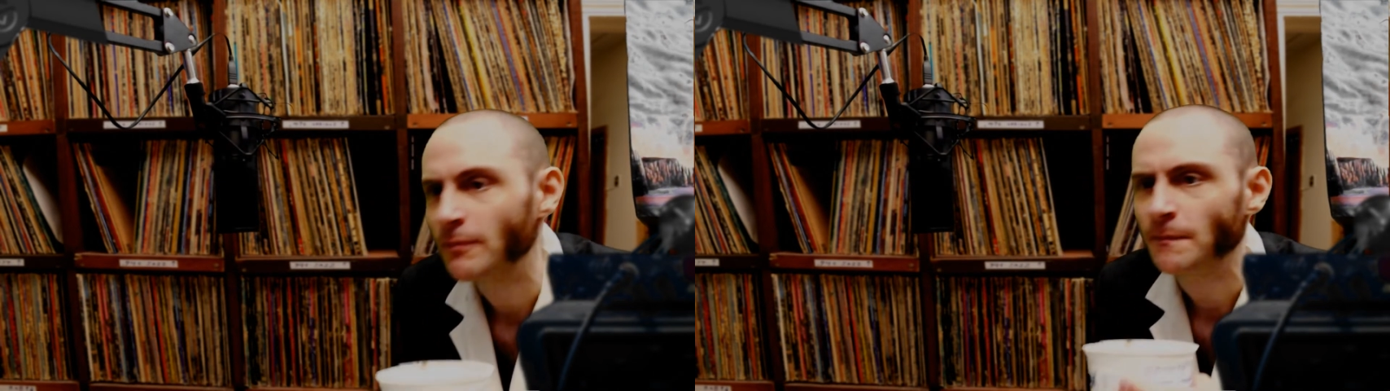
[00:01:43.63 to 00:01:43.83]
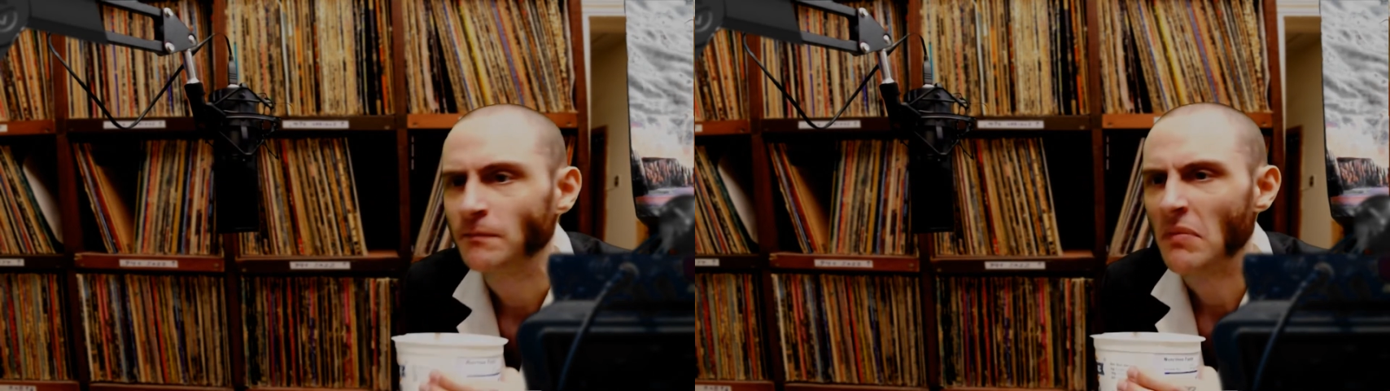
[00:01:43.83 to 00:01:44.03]

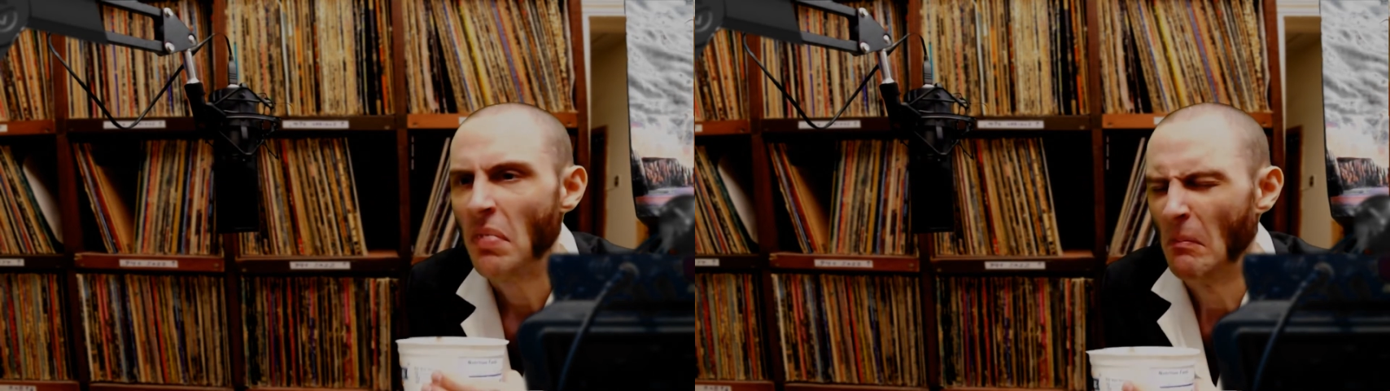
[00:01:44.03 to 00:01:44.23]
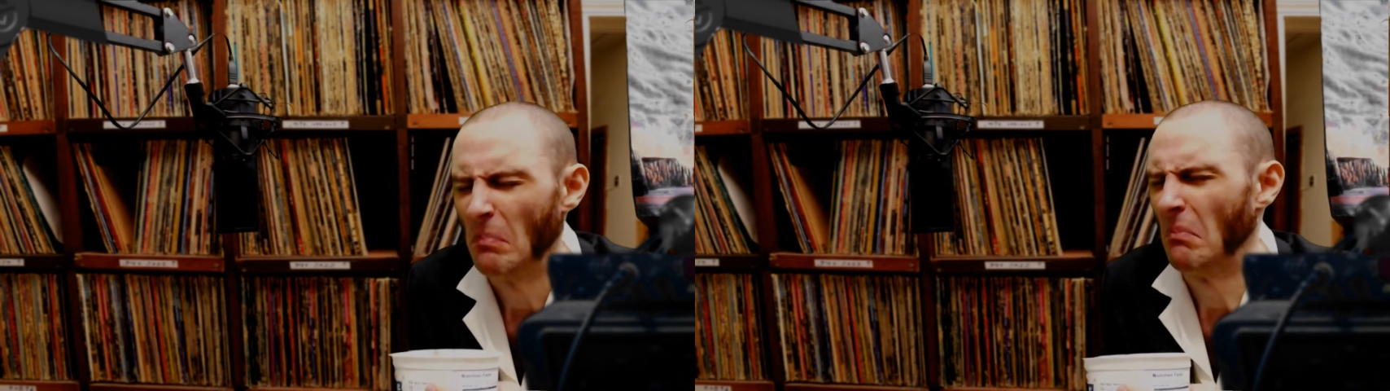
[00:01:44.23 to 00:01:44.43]
make
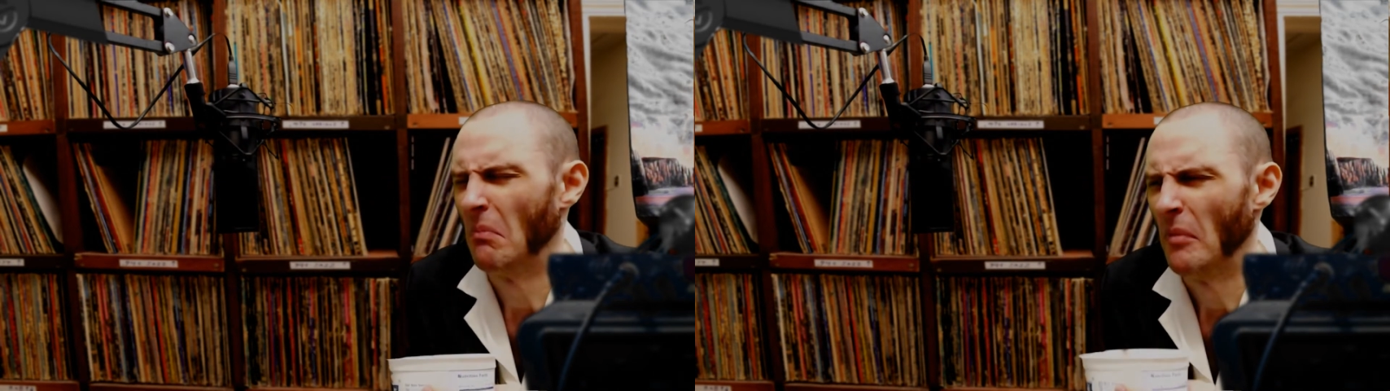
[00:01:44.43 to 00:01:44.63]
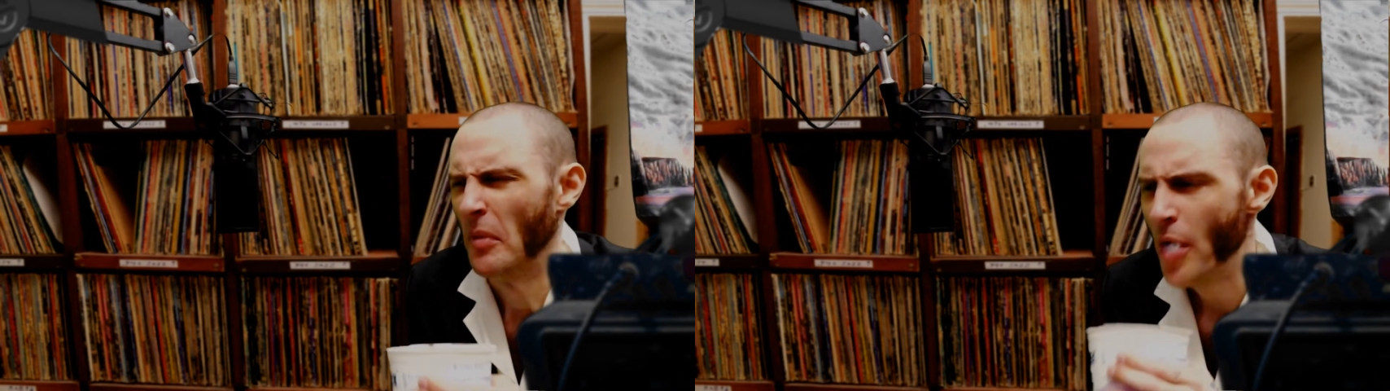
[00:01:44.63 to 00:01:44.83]
a
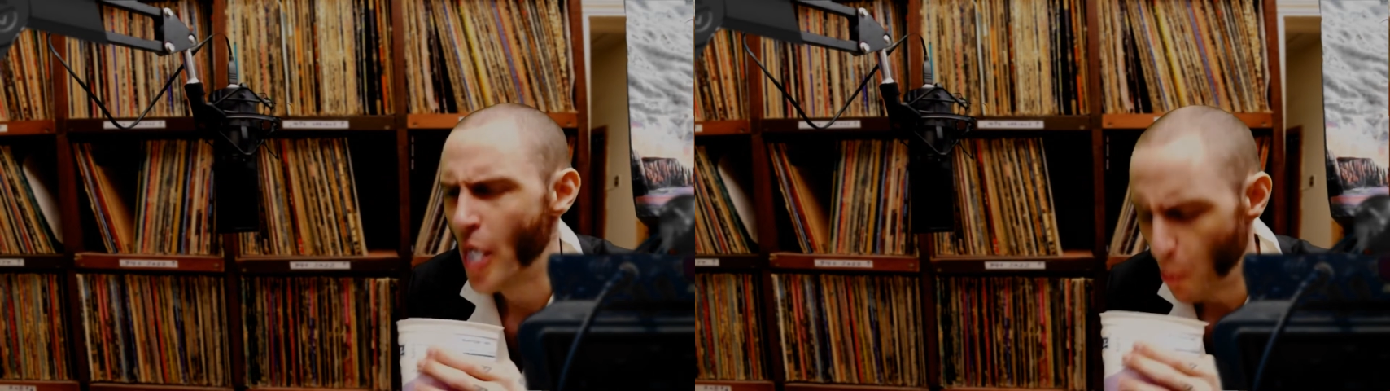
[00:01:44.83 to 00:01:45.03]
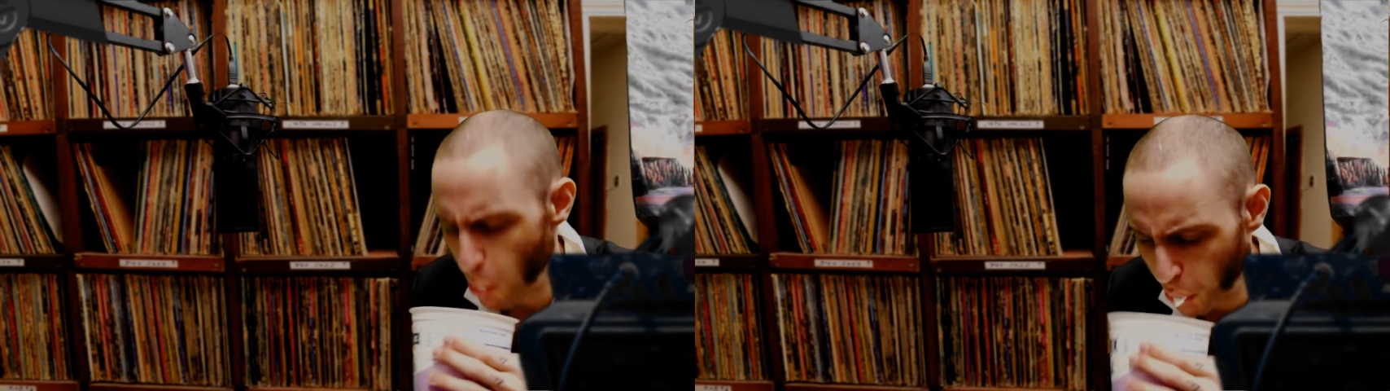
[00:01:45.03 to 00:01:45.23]
sex
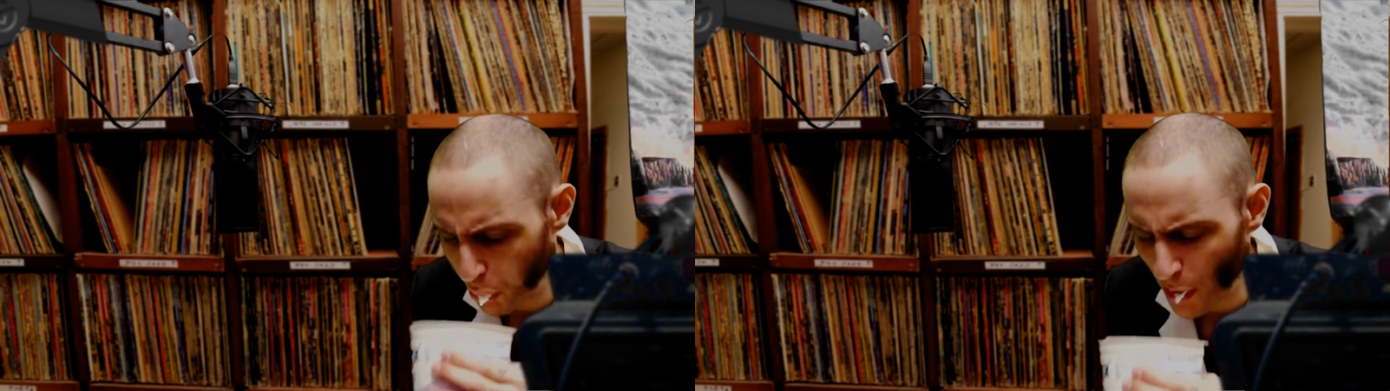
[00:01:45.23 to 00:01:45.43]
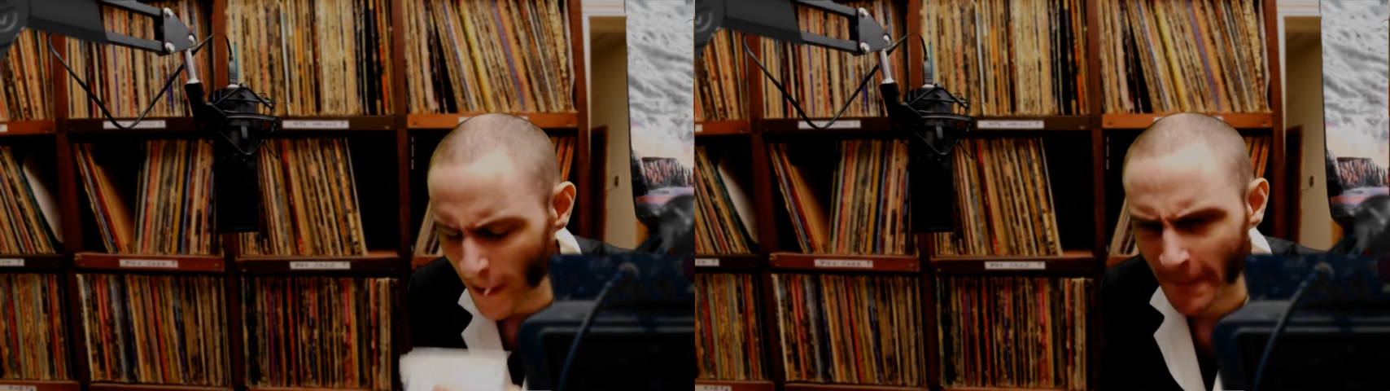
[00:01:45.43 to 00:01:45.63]
mess
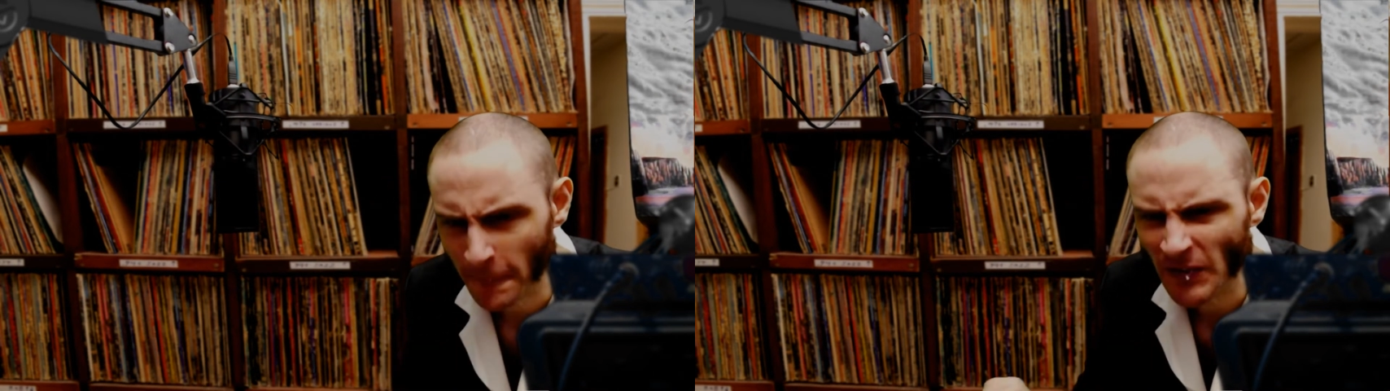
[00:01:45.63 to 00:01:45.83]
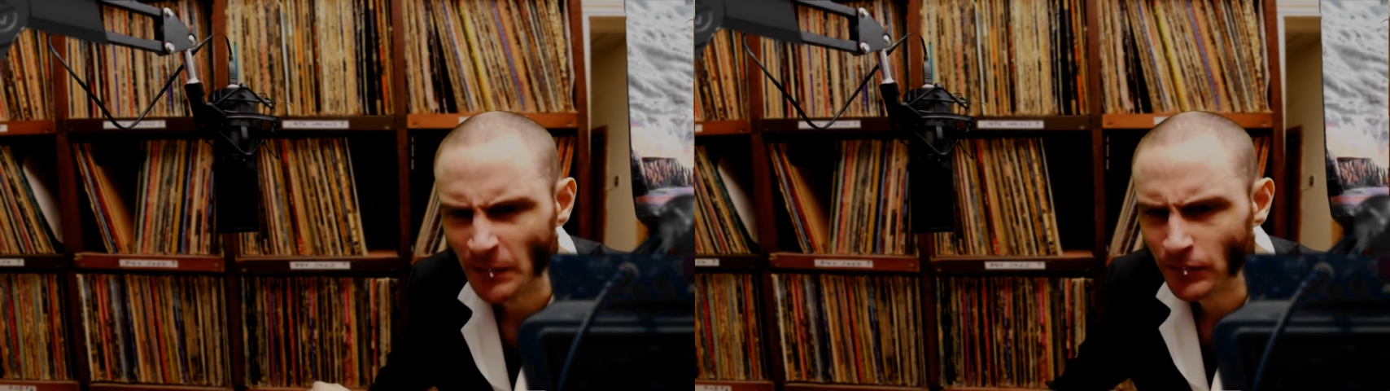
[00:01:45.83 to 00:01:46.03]
on
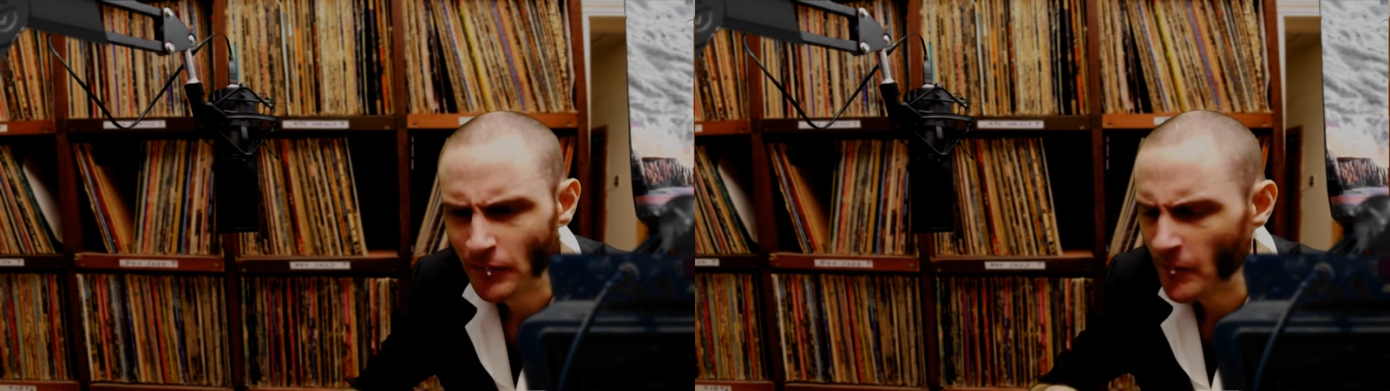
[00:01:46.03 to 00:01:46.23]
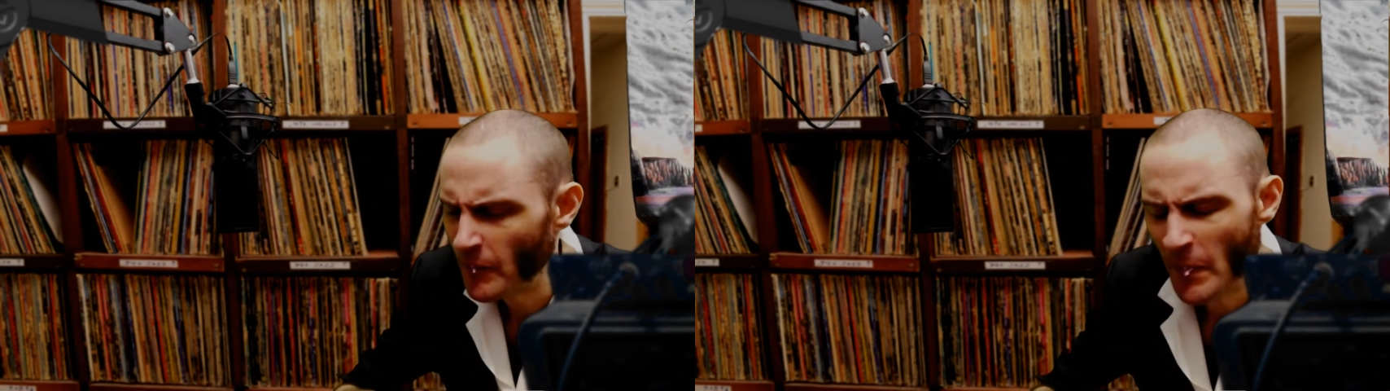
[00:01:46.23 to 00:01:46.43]
your
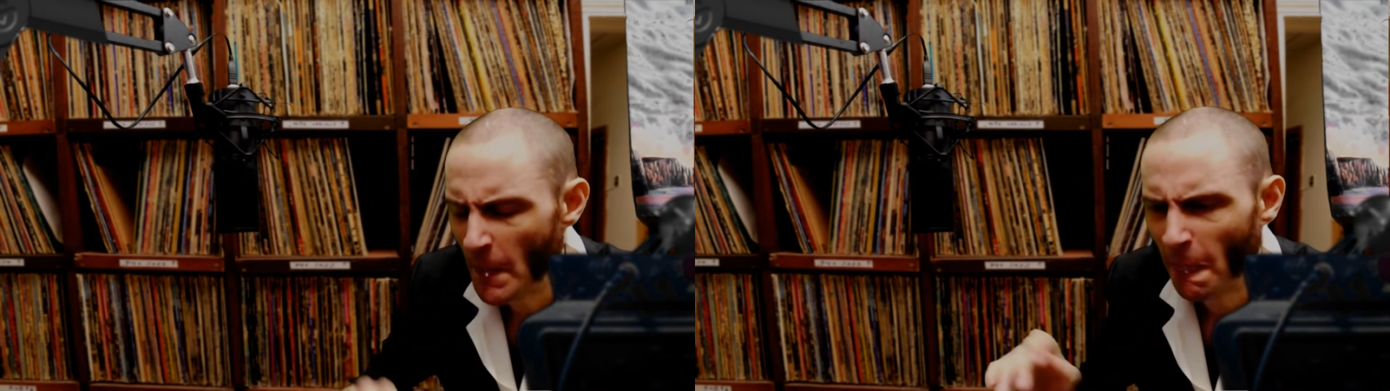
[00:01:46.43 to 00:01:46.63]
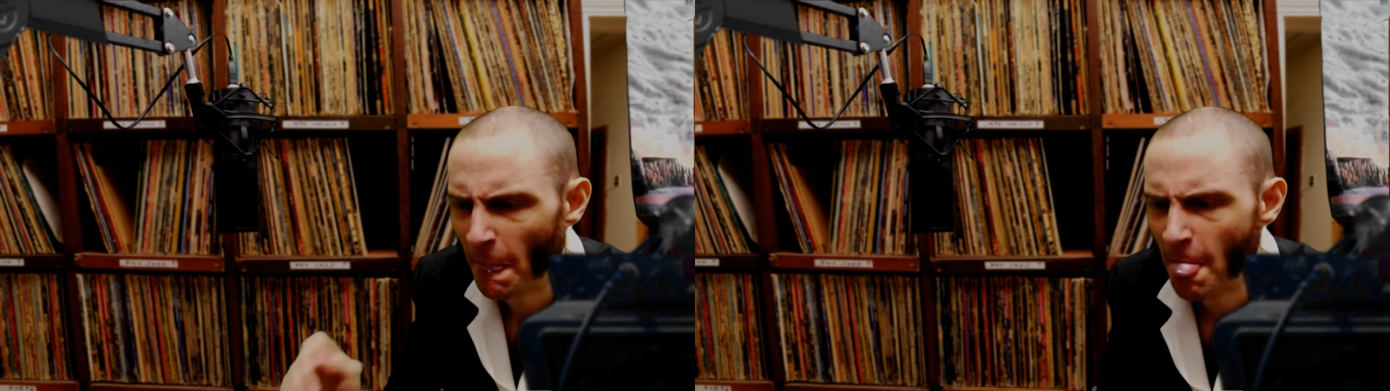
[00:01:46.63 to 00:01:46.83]
engine block.